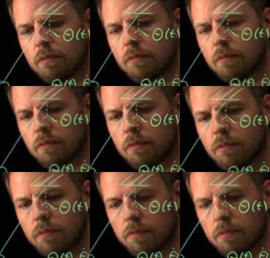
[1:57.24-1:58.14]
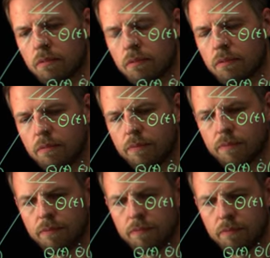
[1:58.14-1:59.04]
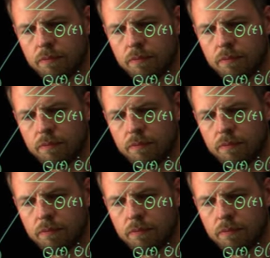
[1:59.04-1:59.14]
(no one is talking)